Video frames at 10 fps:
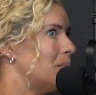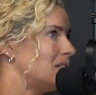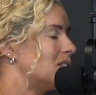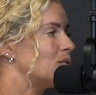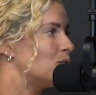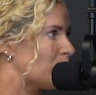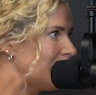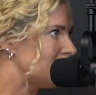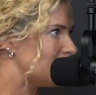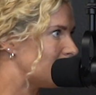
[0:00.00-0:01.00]
but it still
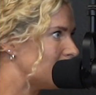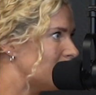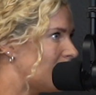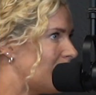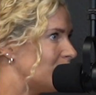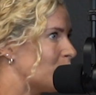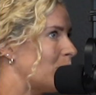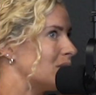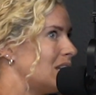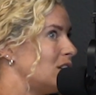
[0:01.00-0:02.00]
drains you. And so
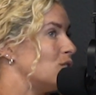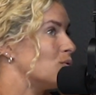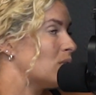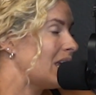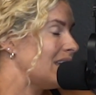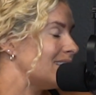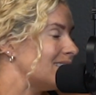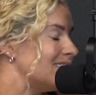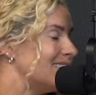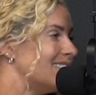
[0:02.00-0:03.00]
I was getting
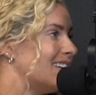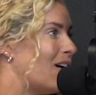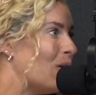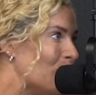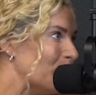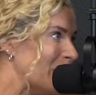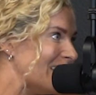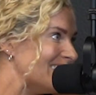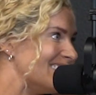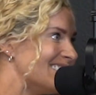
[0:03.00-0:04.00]
drained
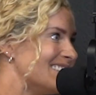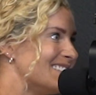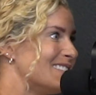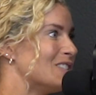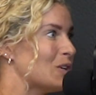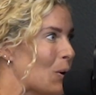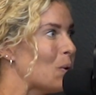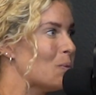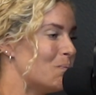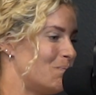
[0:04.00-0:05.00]
always
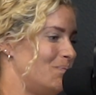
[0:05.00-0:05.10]
so